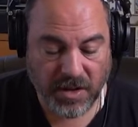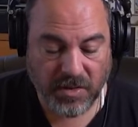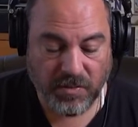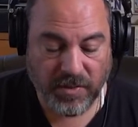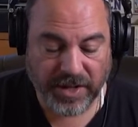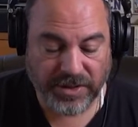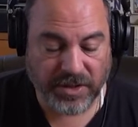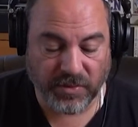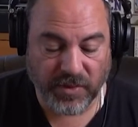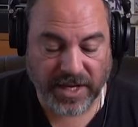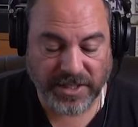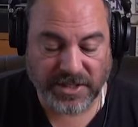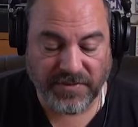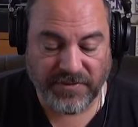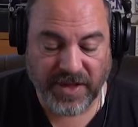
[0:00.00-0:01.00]
with the
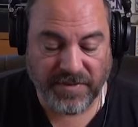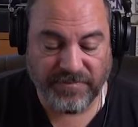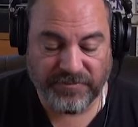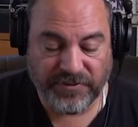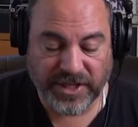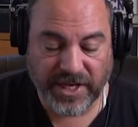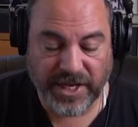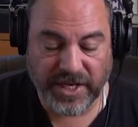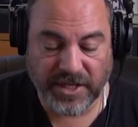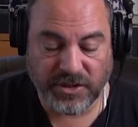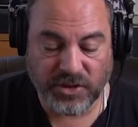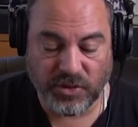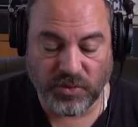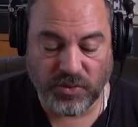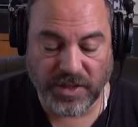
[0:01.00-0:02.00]
rest of them fleeing
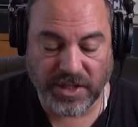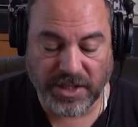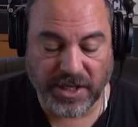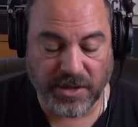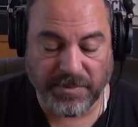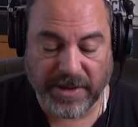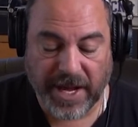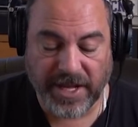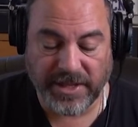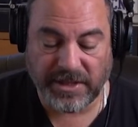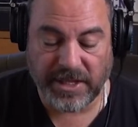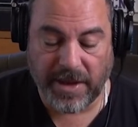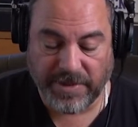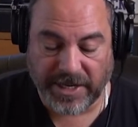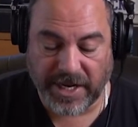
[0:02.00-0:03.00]
to nearby
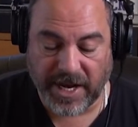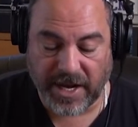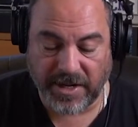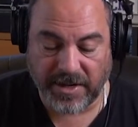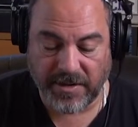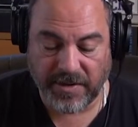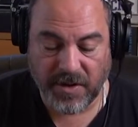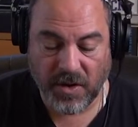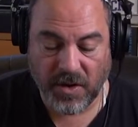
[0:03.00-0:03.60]
Lebanon